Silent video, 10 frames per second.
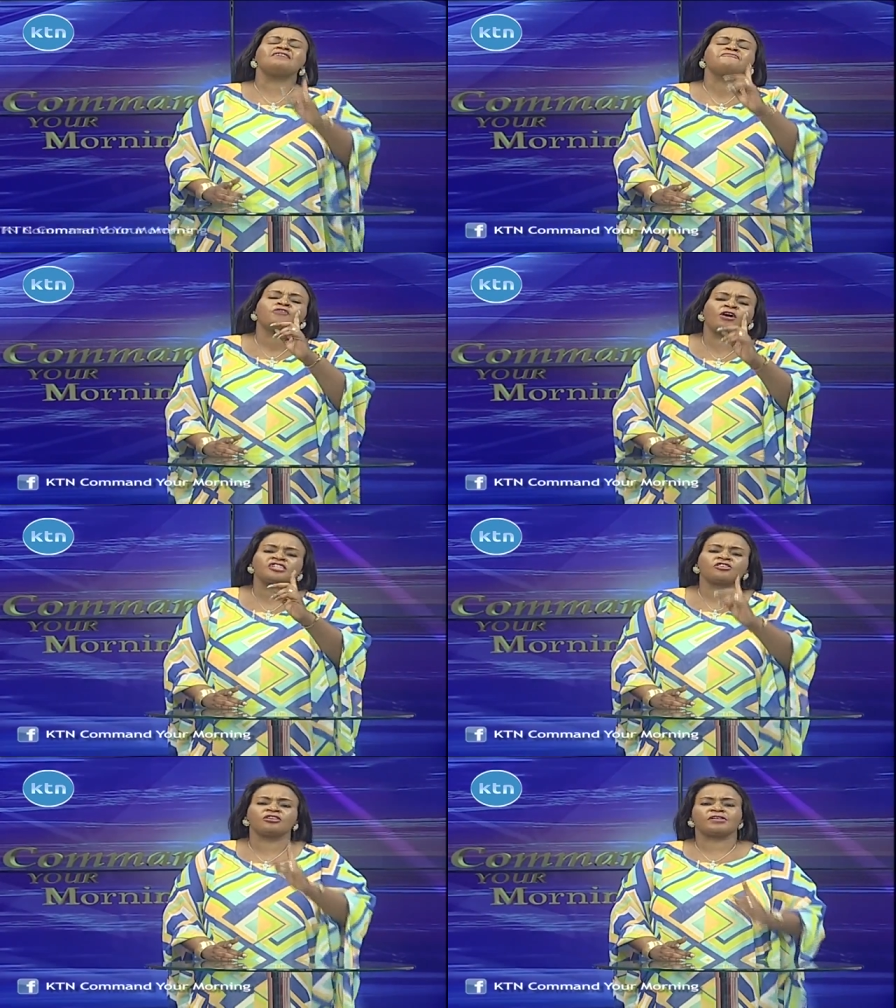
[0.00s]
If God
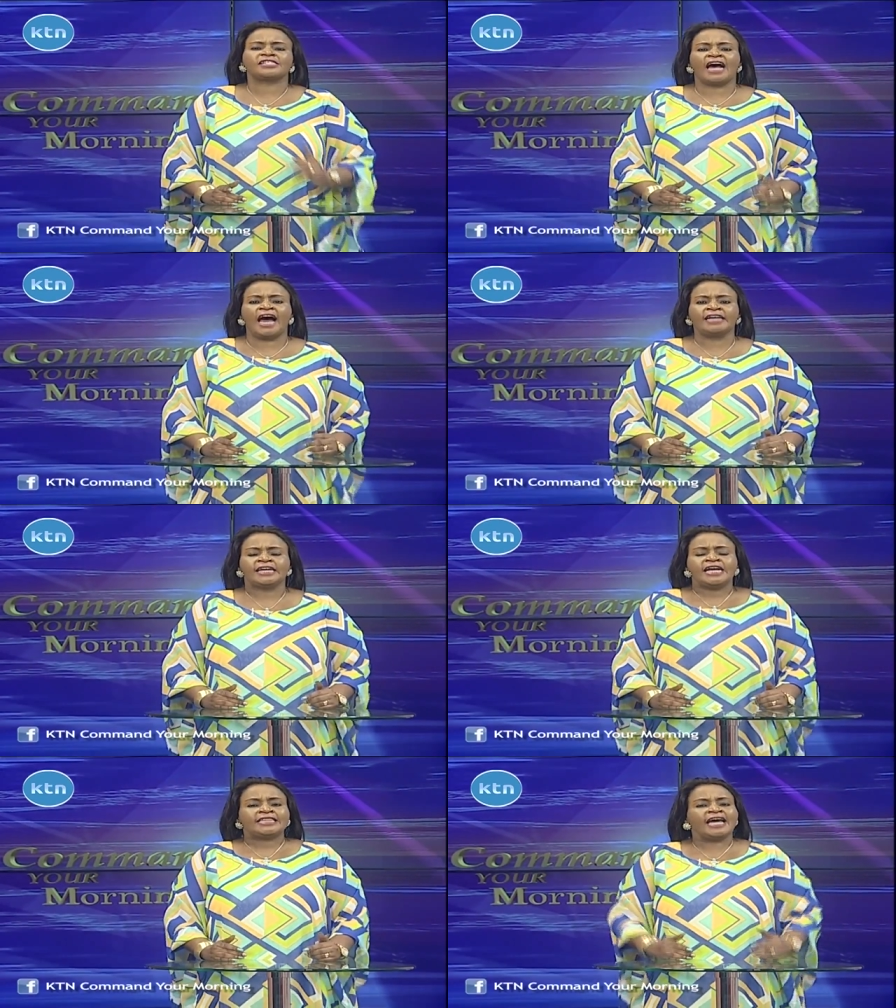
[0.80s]
is on your side,
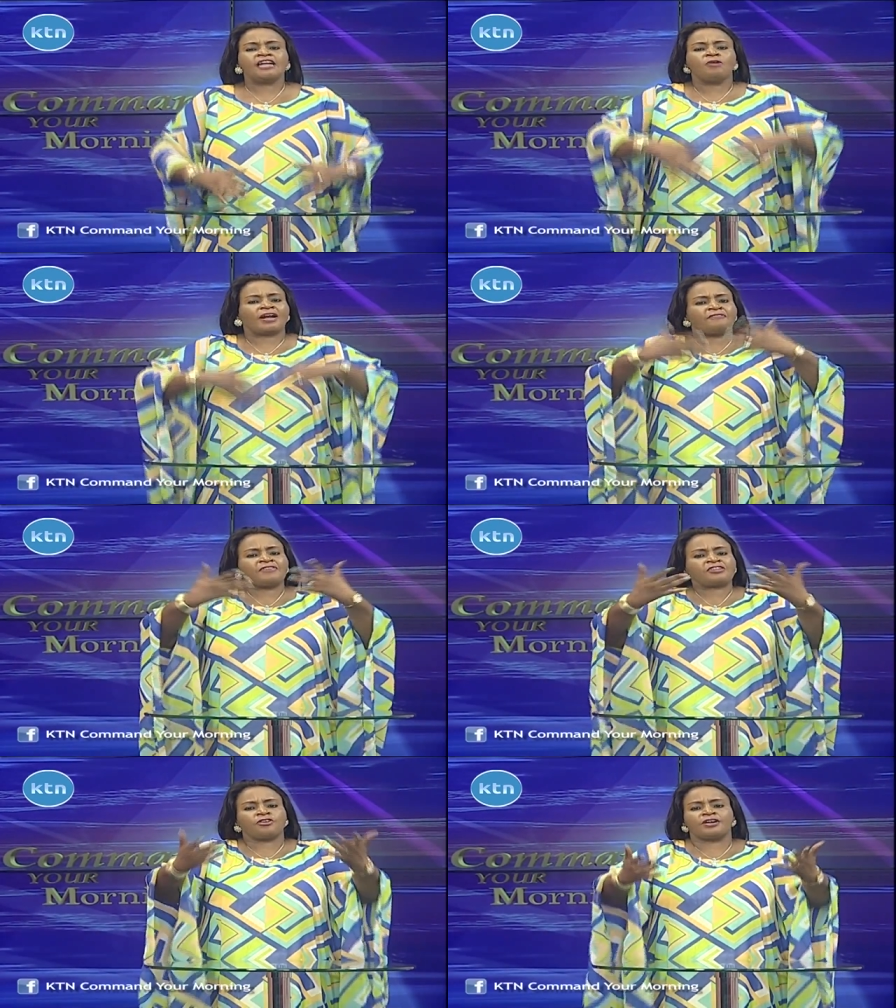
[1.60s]
then you are a
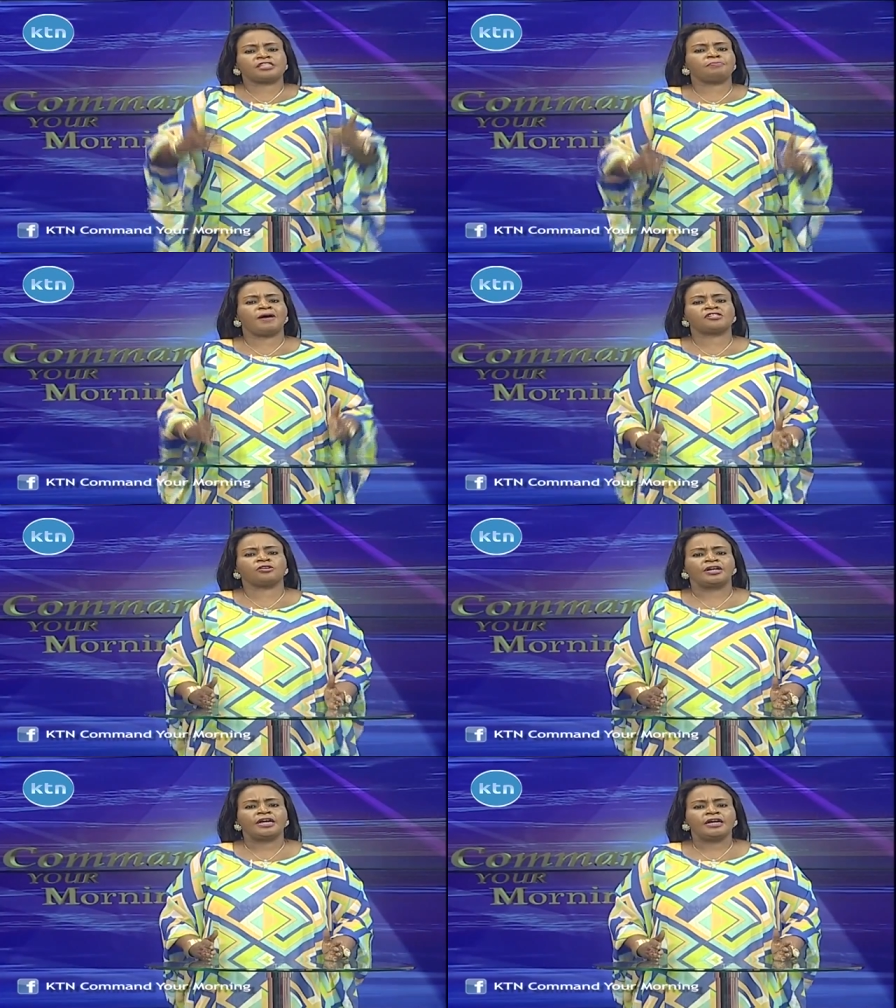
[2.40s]
victorious
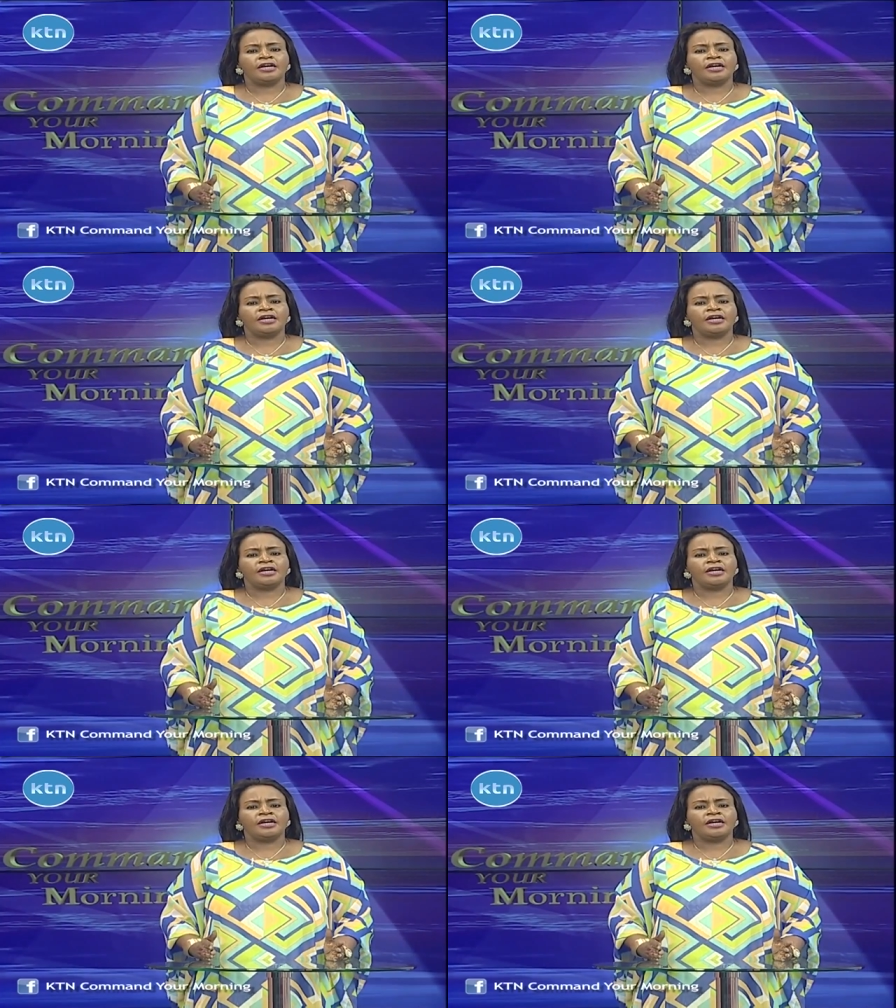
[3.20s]
person.